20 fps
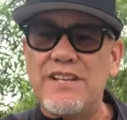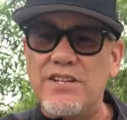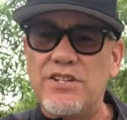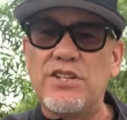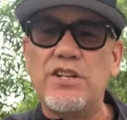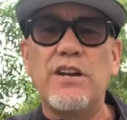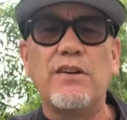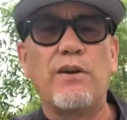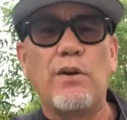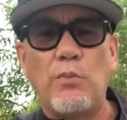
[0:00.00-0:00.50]

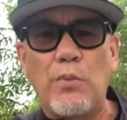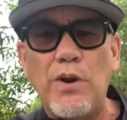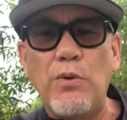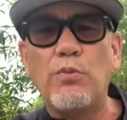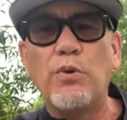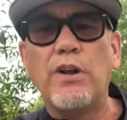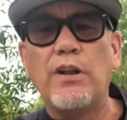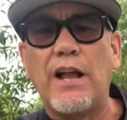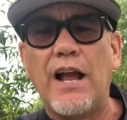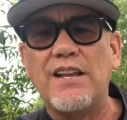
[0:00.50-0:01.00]
year, and we
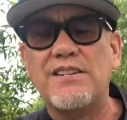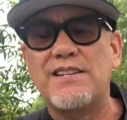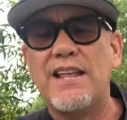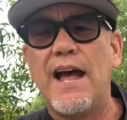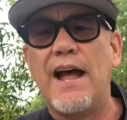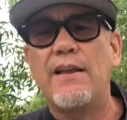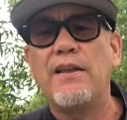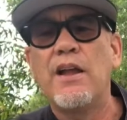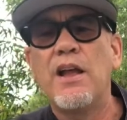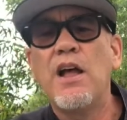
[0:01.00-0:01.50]
realize
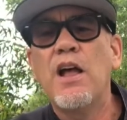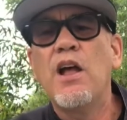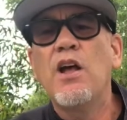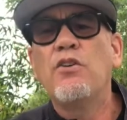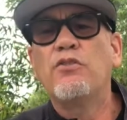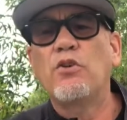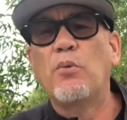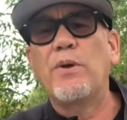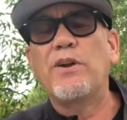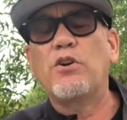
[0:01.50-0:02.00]
that.
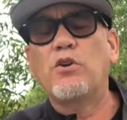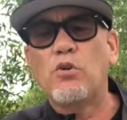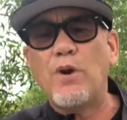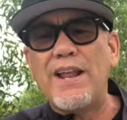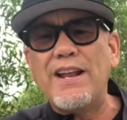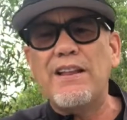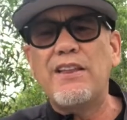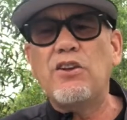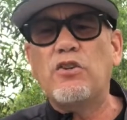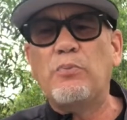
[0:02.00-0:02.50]
So we
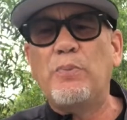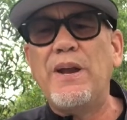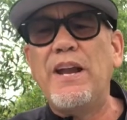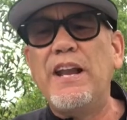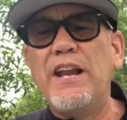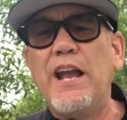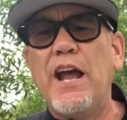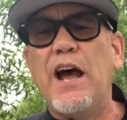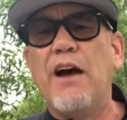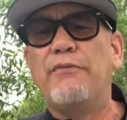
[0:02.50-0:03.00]
created this
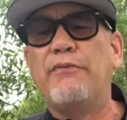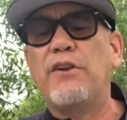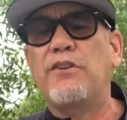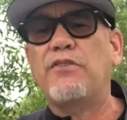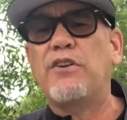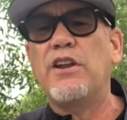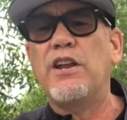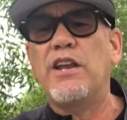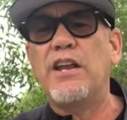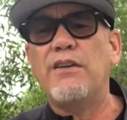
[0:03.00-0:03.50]
PDF that's
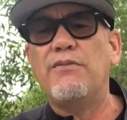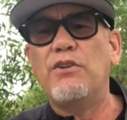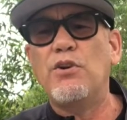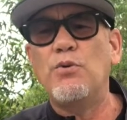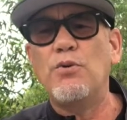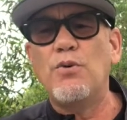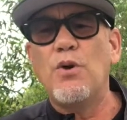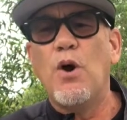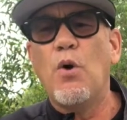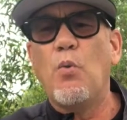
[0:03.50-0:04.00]
going to give
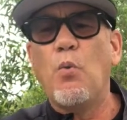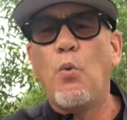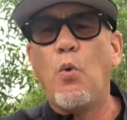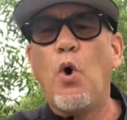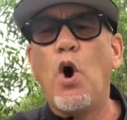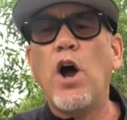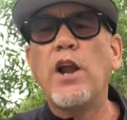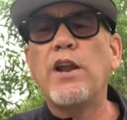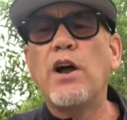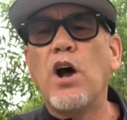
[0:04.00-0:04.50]
you
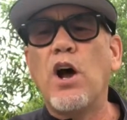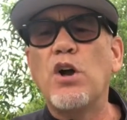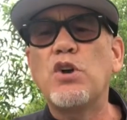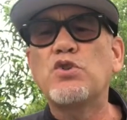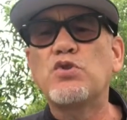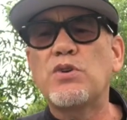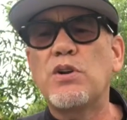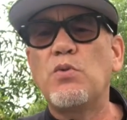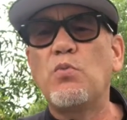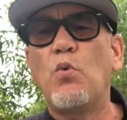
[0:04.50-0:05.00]

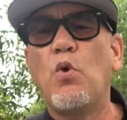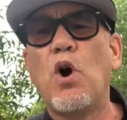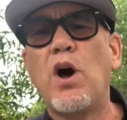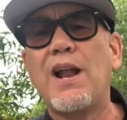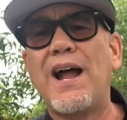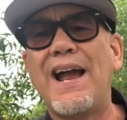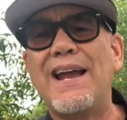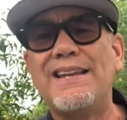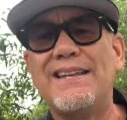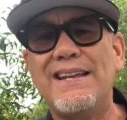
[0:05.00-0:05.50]
101
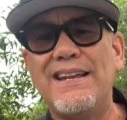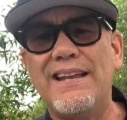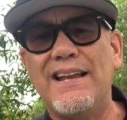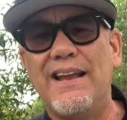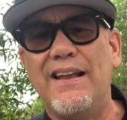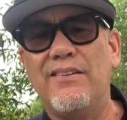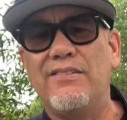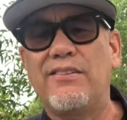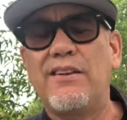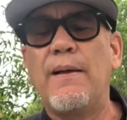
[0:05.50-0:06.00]

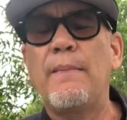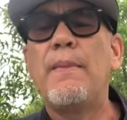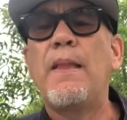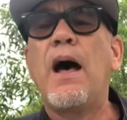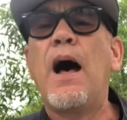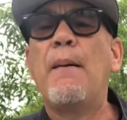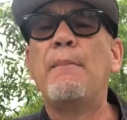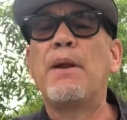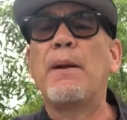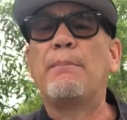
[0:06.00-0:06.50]
ideas.
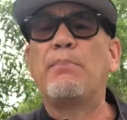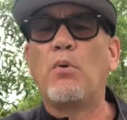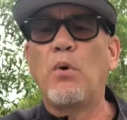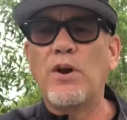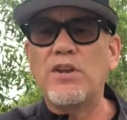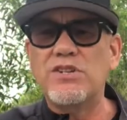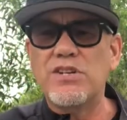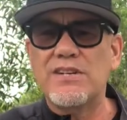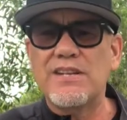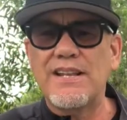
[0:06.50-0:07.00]
I'm going to
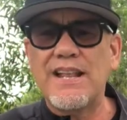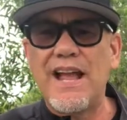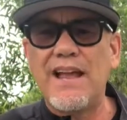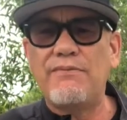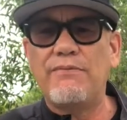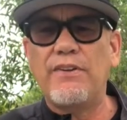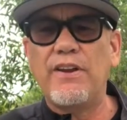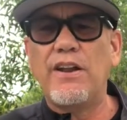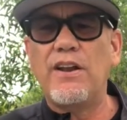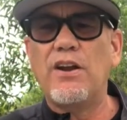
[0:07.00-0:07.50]
point you to
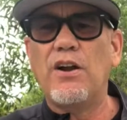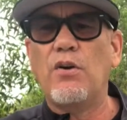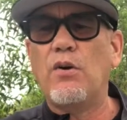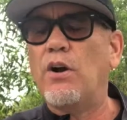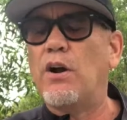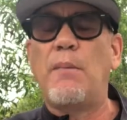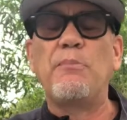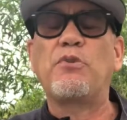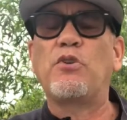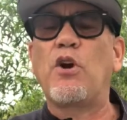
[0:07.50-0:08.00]
that video,
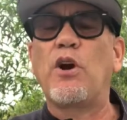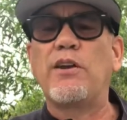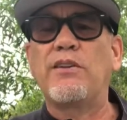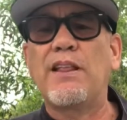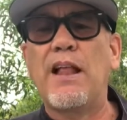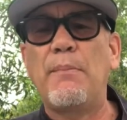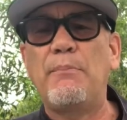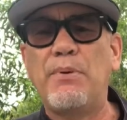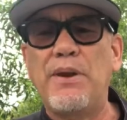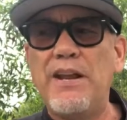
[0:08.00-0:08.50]
or I'm sorry, to
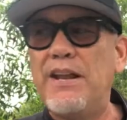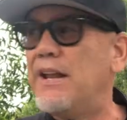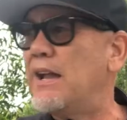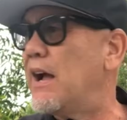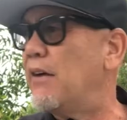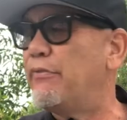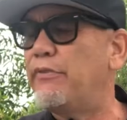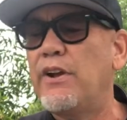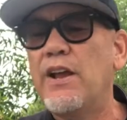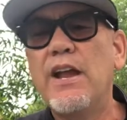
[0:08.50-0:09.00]
that
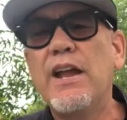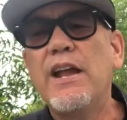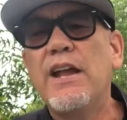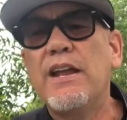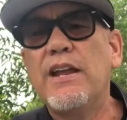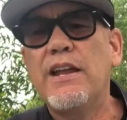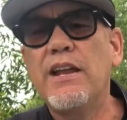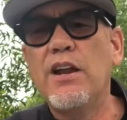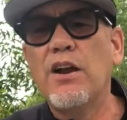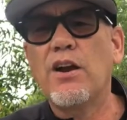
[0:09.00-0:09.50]
PDF
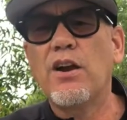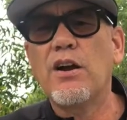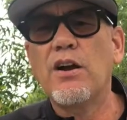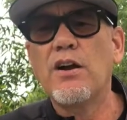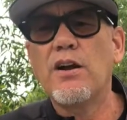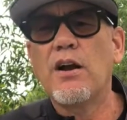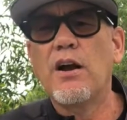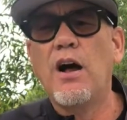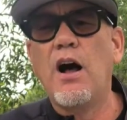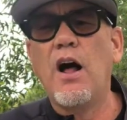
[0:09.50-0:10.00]
here
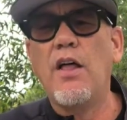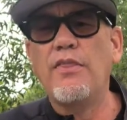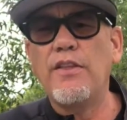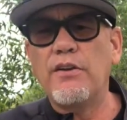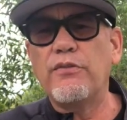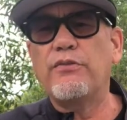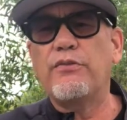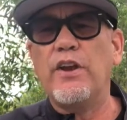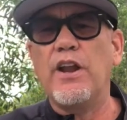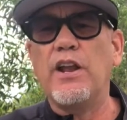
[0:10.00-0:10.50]
on
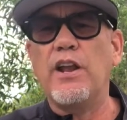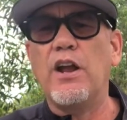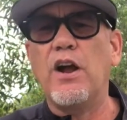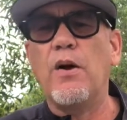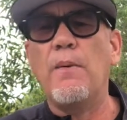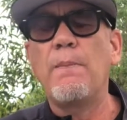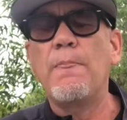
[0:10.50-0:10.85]
this video.